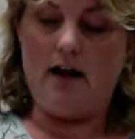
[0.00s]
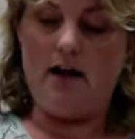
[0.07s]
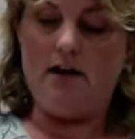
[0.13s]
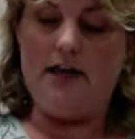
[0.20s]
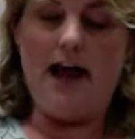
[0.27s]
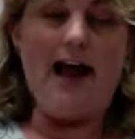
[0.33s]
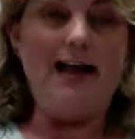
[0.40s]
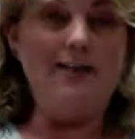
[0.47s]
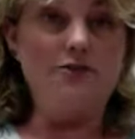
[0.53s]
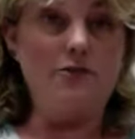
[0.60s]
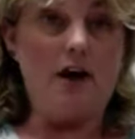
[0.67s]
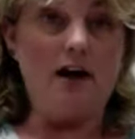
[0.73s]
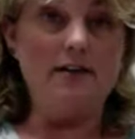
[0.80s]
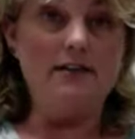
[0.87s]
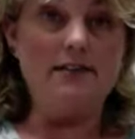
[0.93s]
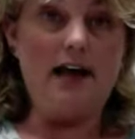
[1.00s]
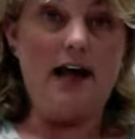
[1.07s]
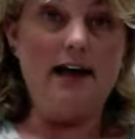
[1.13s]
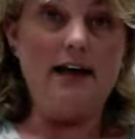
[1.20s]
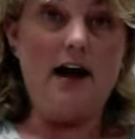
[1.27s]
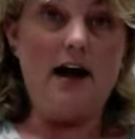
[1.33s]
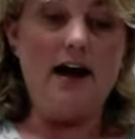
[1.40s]
are the
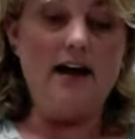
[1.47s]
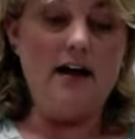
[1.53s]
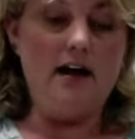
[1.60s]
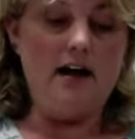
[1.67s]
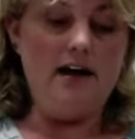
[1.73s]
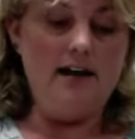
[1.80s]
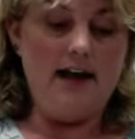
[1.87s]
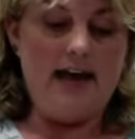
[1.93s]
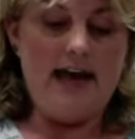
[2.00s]
hydroxide ion